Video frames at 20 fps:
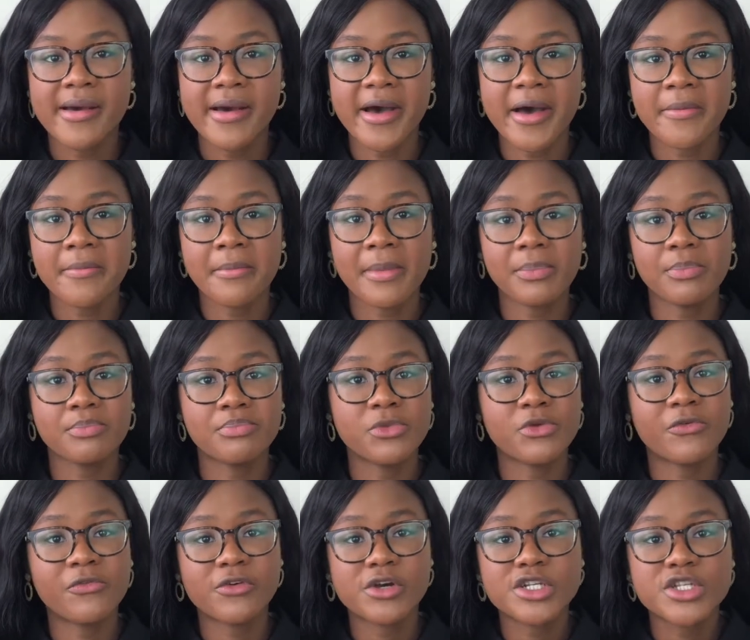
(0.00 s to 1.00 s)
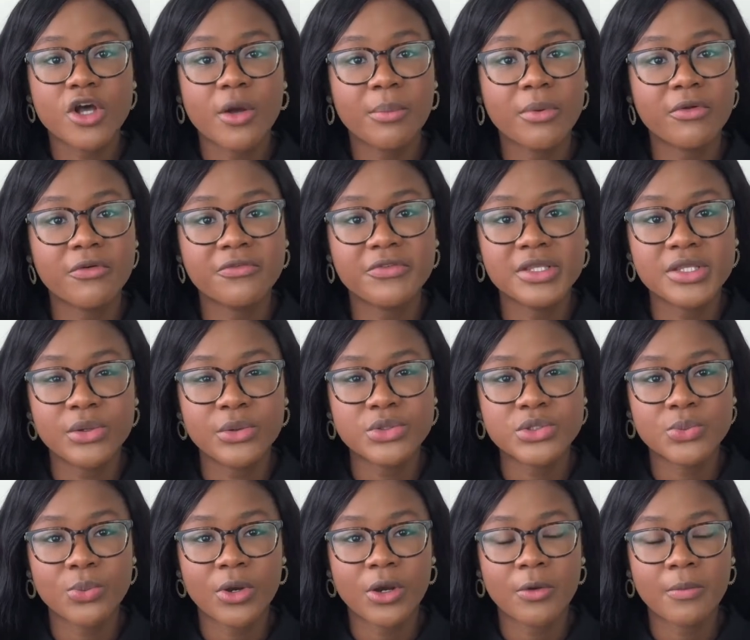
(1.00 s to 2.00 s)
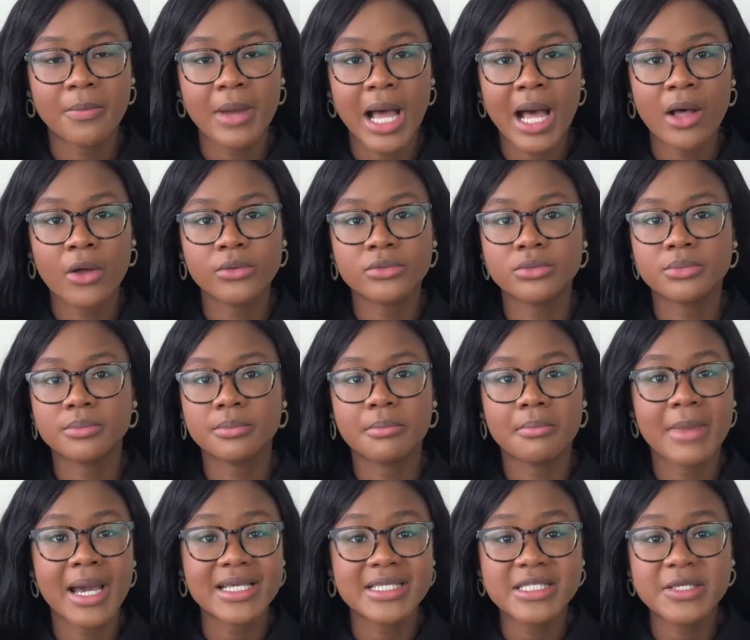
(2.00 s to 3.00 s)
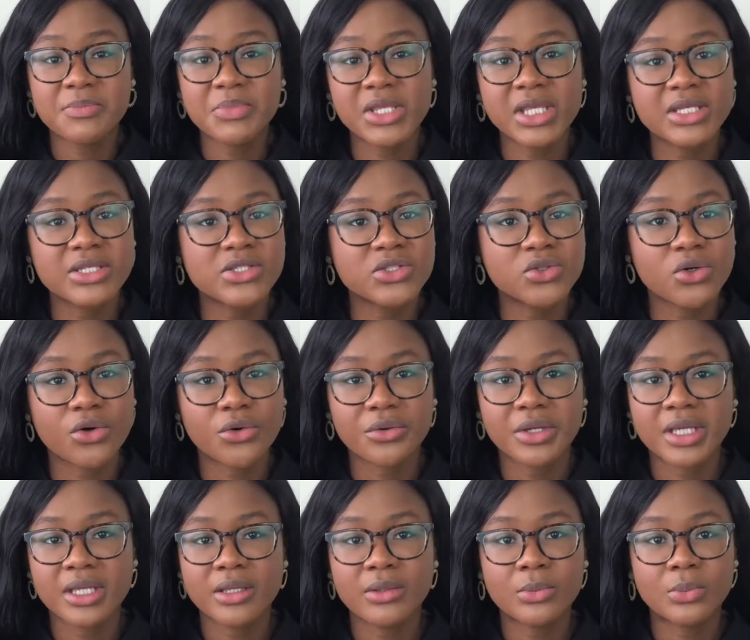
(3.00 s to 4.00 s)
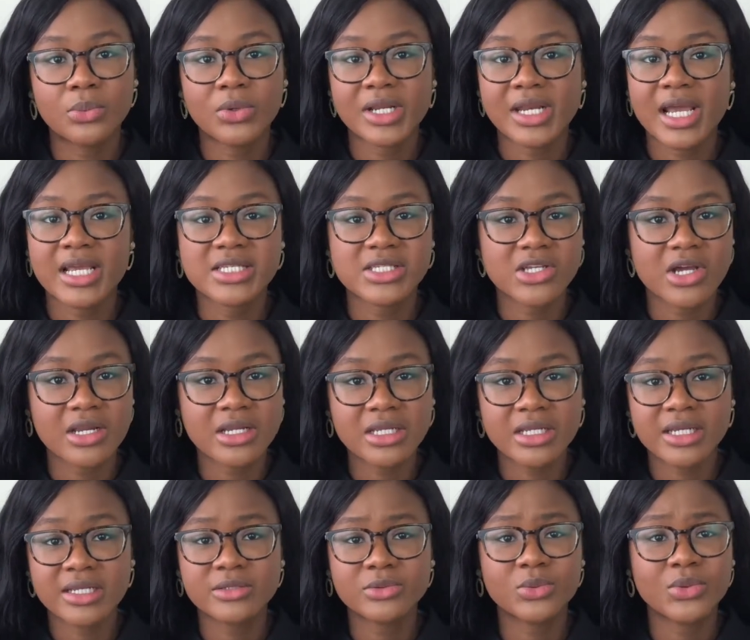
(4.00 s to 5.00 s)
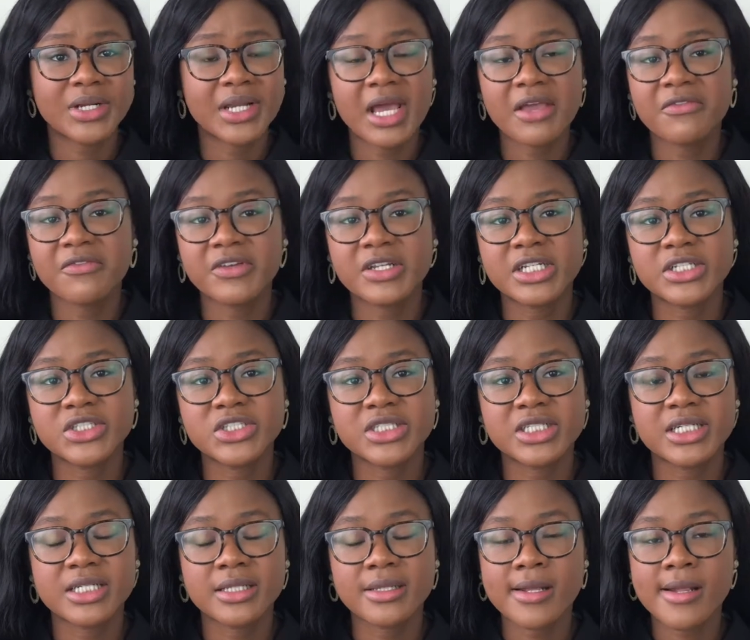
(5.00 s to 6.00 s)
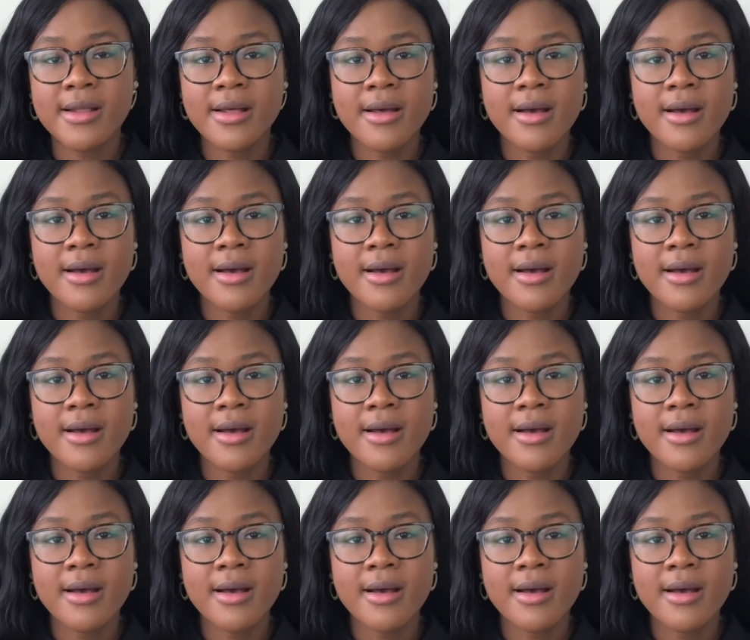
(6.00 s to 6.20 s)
The first couple of videos were about my CPA story, when I started it, when I finished it.